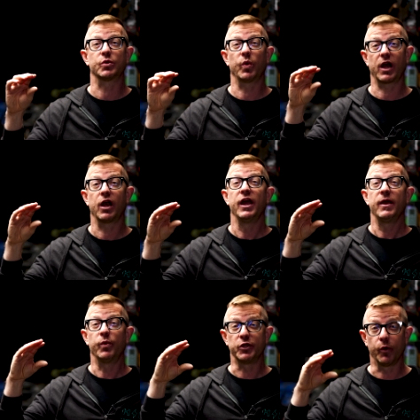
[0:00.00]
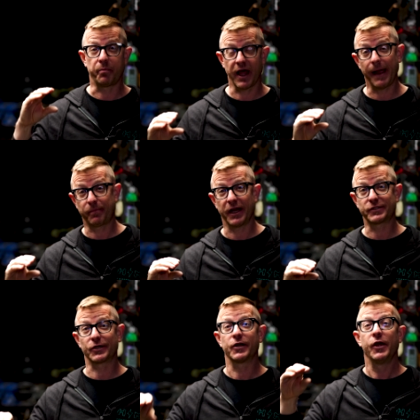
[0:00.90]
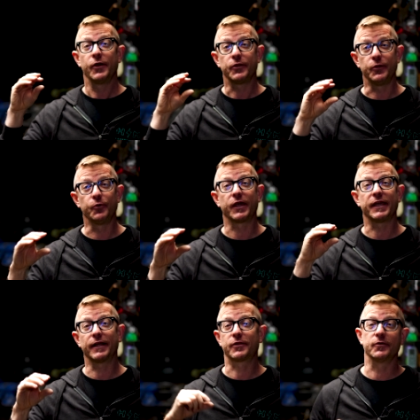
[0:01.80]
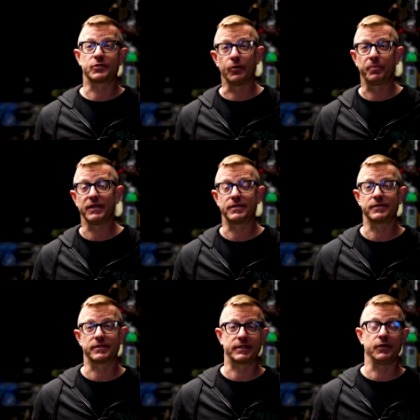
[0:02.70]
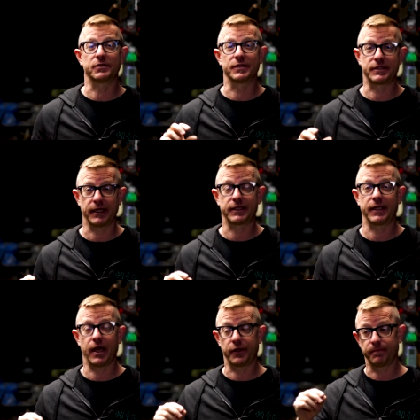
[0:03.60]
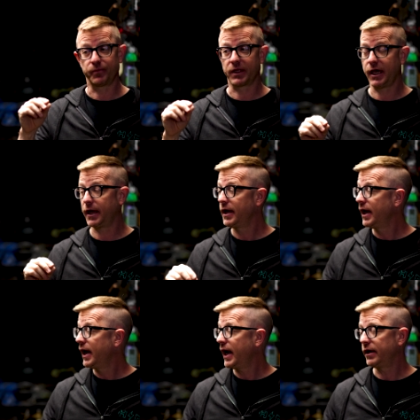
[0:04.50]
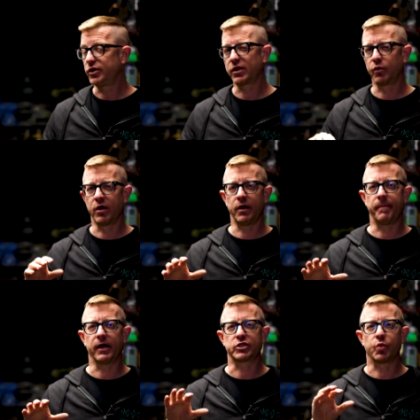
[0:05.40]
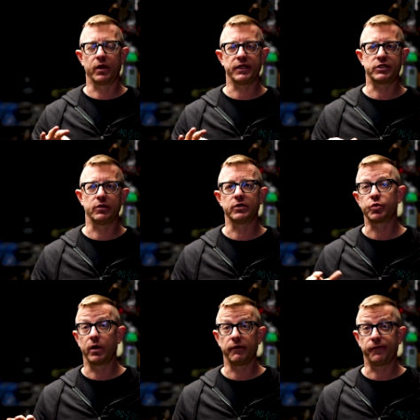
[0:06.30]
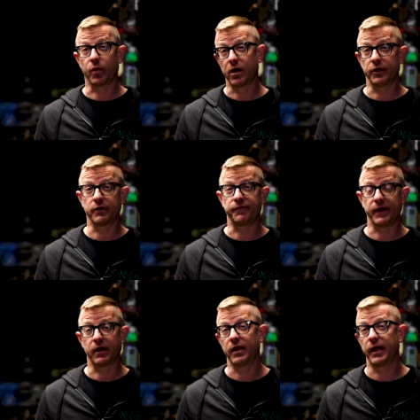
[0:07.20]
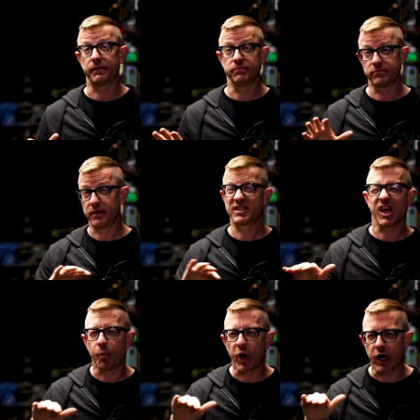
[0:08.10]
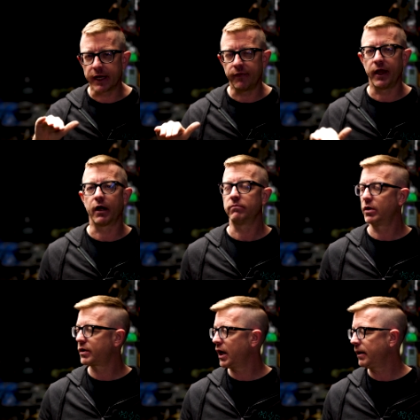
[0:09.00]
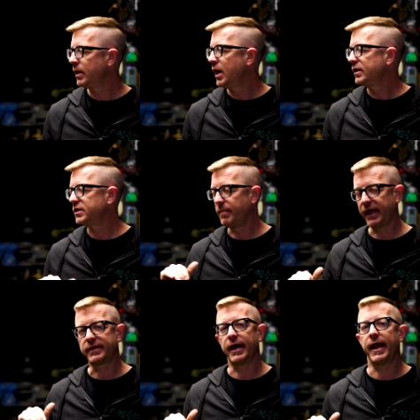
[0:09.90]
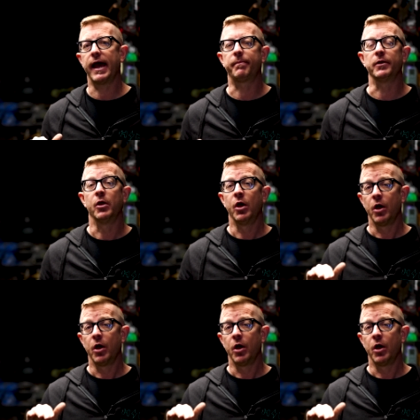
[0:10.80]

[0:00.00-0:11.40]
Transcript: to where when you apply pressure, you can get those two pieces of steel to stick together, okay? And you're gonna run about 22 to 2400 Fahrenheit, somewhere in there, okay, to make that happen.